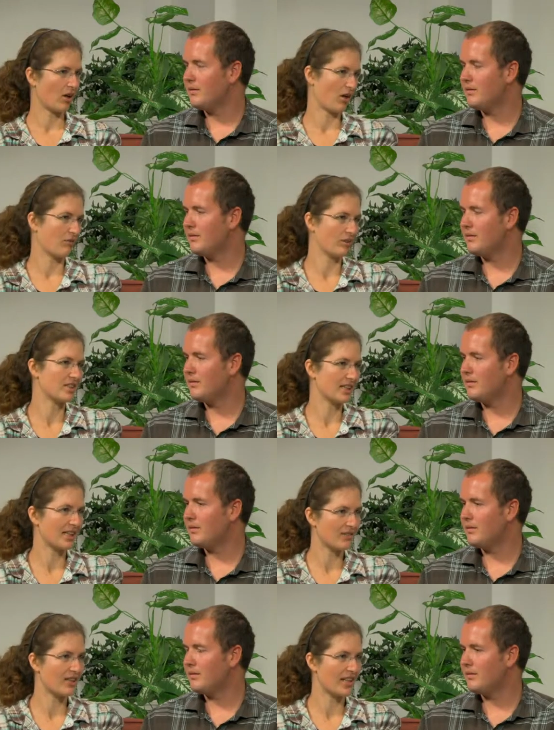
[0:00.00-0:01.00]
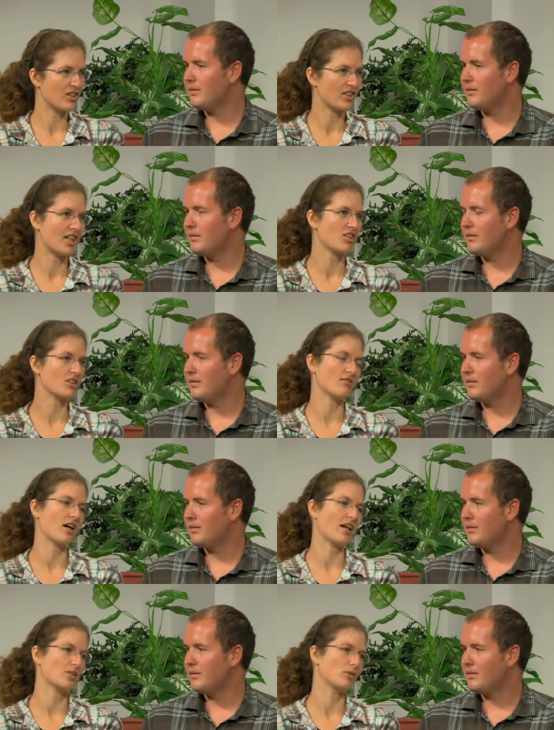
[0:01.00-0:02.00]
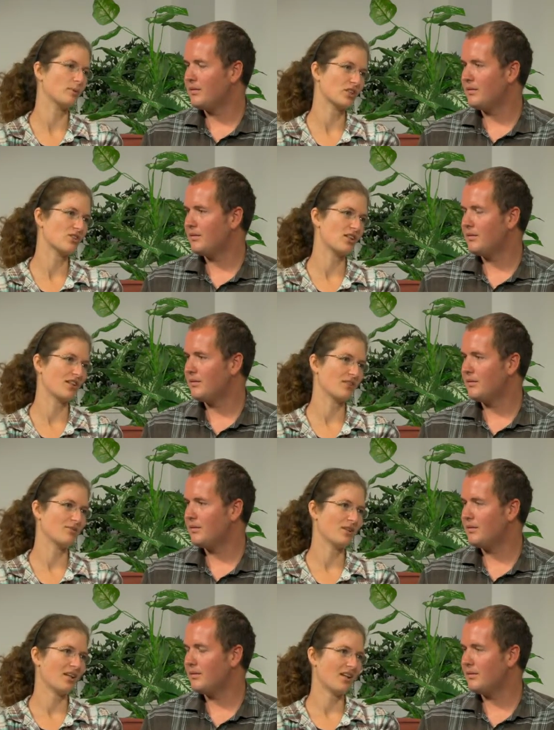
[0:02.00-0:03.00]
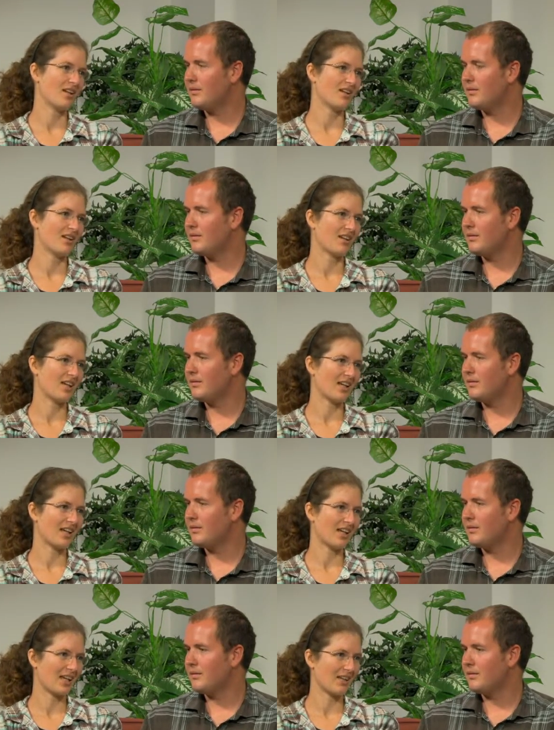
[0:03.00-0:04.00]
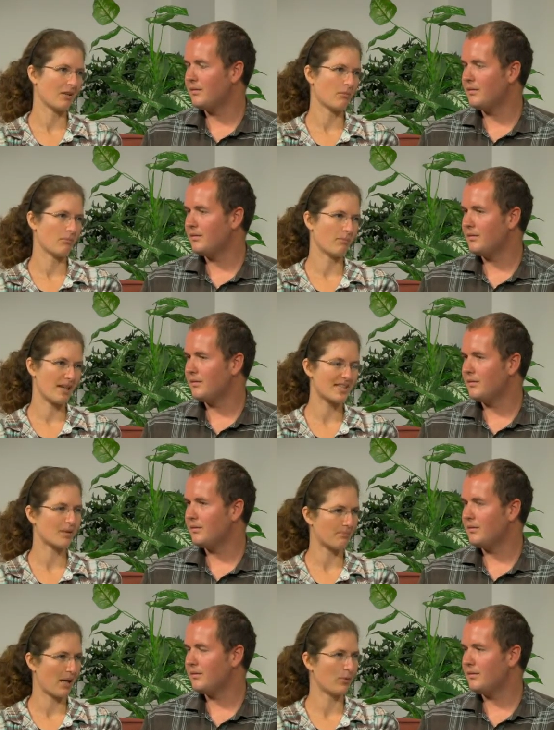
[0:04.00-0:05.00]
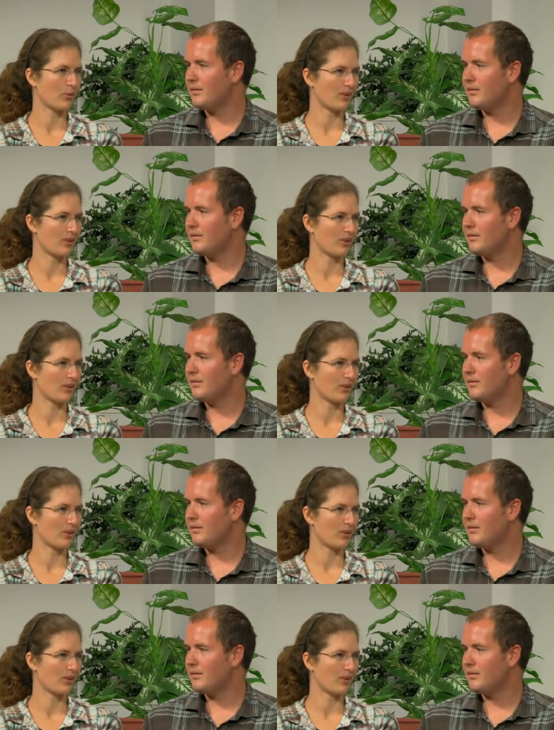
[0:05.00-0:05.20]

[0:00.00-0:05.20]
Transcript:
Speaker 1: obviously give the education of a high school, but to train them in basic Bible